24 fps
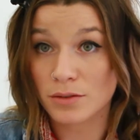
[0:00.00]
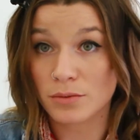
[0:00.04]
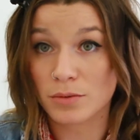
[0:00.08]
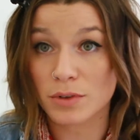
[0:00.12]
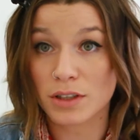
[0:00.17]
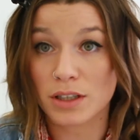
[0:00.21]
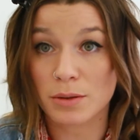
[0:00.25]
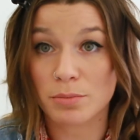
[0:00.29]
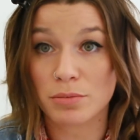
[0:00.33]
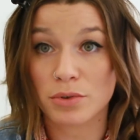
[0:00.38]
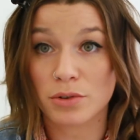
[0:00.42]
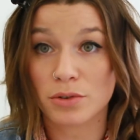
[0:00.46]
We're
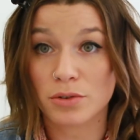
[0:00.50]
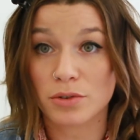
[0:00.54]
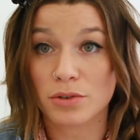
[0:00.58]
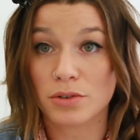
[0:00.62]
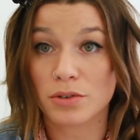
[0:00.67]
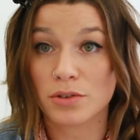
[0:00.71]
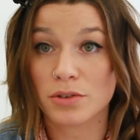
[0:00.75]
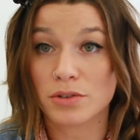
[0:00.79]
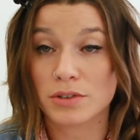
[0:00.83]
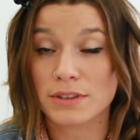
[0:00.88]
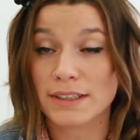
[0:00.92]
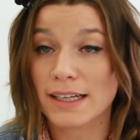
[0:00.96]
gonna
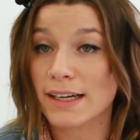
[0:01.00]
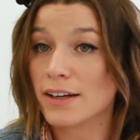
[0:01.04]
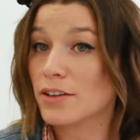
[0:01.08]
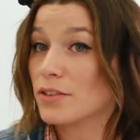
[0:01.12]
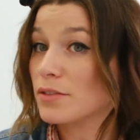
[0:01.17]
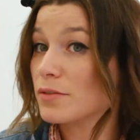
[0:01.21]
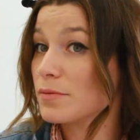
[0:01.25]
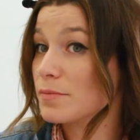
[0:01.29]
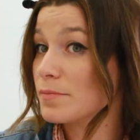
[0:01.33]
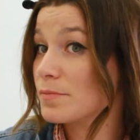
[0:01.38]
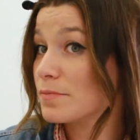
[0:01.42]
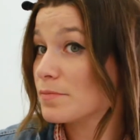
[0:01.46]
pull
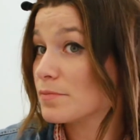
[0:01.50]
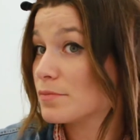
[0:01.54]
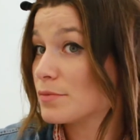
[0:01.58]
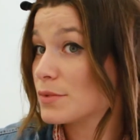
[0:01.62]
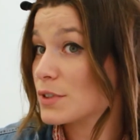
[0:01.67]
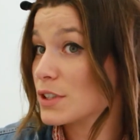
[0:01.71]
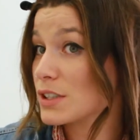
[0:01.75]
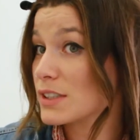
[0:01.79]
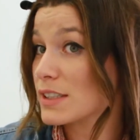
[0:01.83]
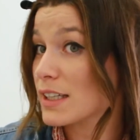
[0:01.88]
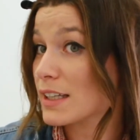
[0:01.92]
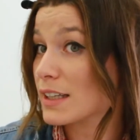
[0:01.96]
down,
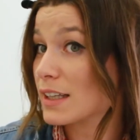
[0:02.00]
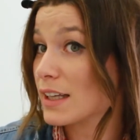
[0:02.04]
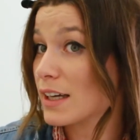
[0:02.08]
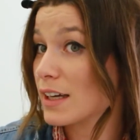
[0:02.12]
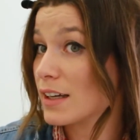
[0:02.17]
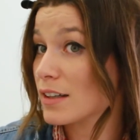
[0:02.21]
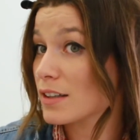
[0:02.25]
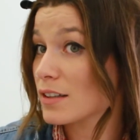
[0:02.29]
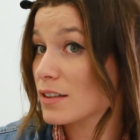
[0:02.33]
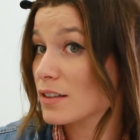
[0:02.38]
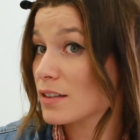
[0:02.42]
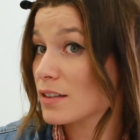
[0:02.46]
just like that.